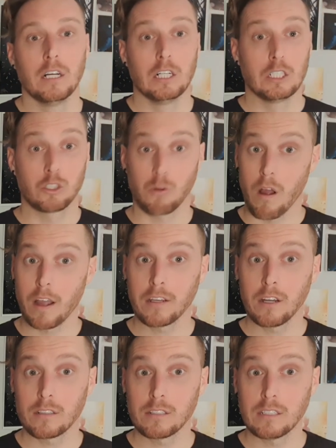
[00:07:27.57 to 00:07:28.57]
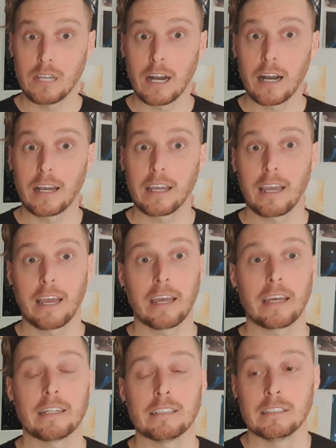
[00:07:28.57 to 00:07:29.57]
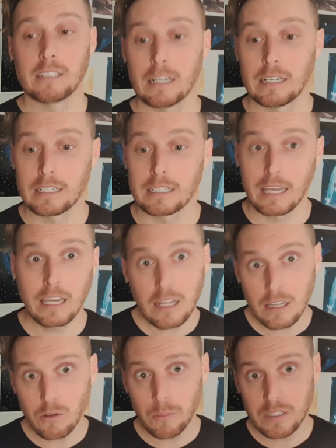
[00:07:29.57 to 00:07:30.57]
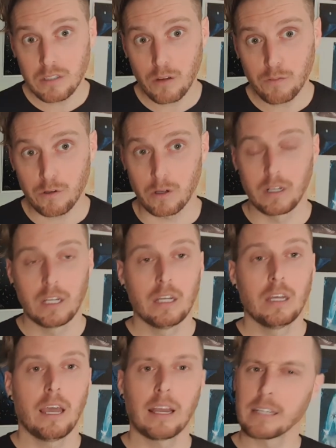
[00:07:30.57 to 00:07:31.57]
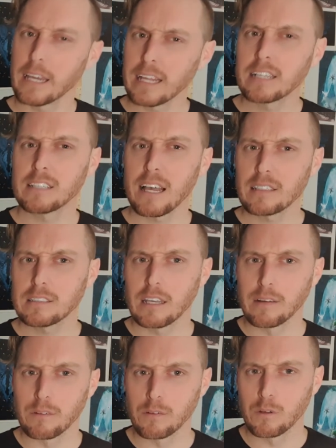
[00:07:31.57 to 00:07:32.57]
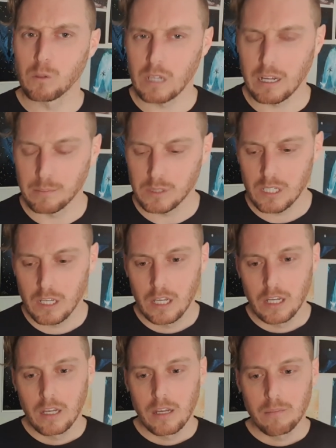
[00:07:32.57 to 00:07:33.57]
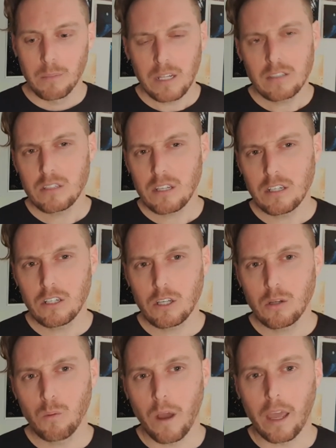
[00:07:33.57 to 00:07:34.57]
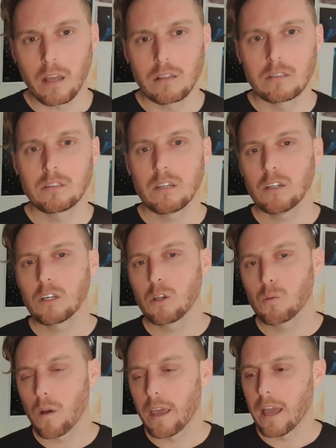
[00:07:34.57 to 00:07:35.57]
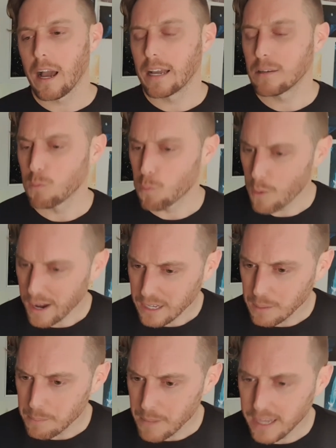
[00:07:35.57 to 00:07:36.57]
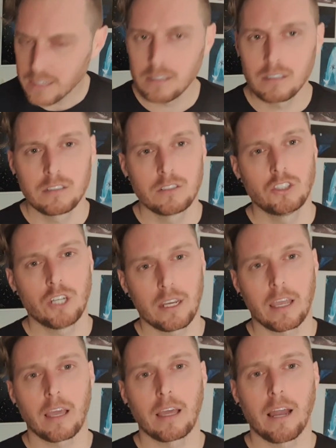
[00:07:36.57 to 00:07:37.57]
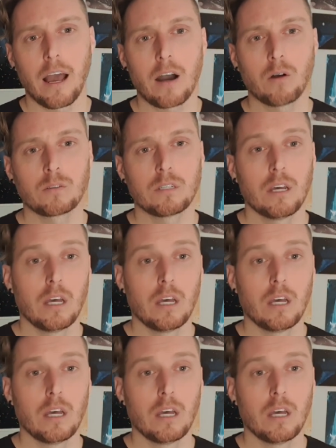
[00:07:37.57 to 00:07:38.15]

trying not to die and getting a little bit tougher and getting his ass saved a few times. But it's done in a good way. It's done in a good way. I'd recommend checking it out.